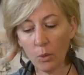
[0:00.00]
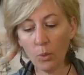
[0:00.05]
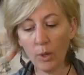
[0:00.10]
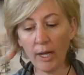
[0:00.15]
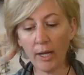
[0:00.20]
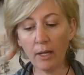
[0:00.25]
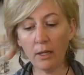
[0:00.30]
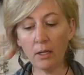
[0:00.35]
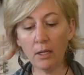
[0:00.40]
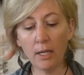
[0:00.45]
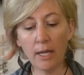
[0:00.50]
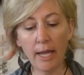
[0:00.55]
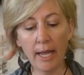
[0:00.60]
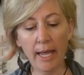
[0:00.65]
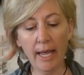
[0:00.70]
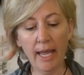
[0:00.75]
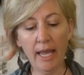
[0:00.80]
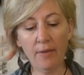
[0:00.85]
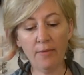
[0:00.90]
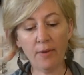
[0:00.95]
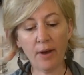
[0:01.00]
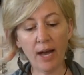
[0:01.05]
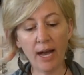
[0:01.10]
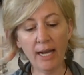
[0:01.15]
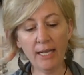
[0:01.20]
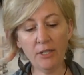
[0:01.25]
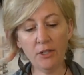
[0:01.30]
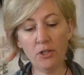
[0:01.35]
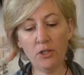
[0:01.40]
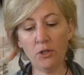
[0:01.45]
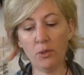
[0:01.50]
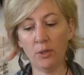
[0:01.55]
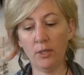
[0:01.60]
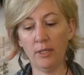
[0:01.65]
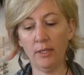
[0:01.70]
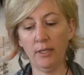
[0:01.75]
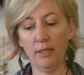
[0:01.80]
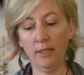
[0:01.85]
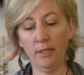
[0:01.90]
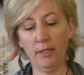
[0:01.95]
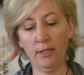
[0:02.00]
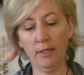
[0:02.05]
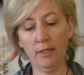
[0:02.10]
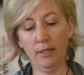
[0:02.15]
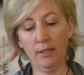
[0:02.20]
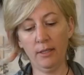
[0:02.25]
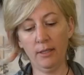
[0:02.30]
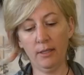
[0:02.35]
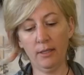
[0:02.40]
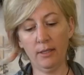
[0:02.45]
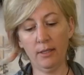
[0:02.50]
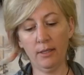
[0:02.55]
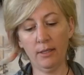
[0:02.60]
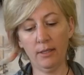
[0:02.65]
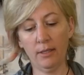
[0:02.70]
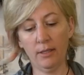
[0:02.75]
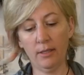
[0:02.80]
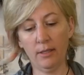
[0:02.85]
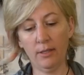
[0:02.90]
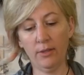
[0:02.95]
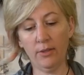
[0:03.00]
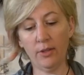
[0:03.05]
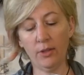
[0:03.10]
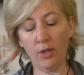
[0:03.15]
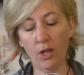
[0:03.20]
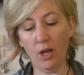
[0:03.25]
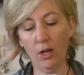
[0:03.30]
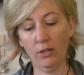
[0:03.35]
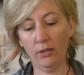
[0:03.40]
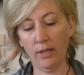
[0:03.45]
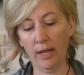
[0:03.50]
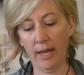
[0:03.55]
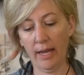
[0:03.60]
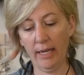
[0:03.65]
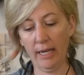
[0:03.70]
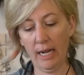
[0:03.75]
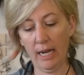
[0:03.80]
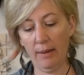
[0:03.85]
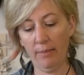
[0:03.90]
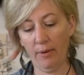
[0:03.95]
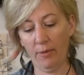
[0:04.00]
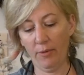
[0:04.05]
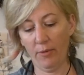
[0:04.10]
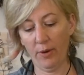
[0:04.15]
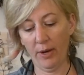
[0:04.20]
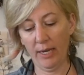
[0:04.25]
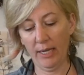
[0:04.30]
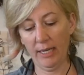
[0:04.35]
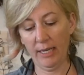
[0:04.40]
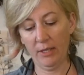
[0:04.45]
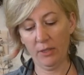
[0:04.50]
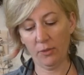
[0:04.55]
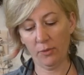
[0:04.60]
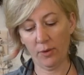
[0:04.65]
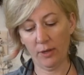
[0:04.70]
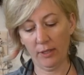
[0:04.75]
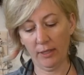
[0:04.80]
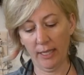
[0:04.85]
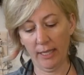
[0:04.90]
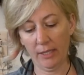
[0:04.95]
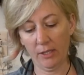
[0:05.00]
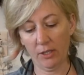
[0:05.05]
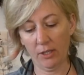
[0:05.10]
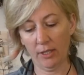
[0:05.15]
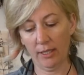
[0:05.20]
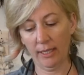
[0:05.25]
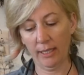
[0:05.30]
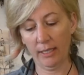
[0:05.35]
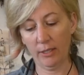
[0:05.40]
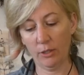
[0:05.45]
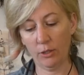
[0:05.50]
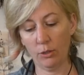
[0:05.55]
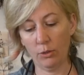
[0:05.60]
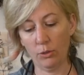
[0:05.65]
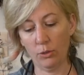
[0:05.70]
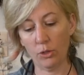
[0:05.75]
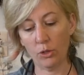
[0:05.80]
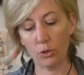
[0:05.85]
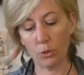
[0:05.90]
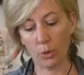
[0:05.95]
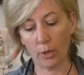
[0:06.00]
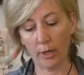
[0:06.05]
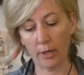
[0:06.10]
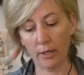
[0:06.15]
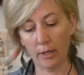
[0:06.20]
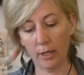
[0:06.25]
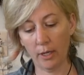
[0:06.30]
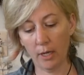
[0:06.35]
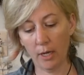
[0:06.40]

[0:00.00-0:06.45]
Well, if I shorten the long leg, I'm afraid his front legs are going to get too short.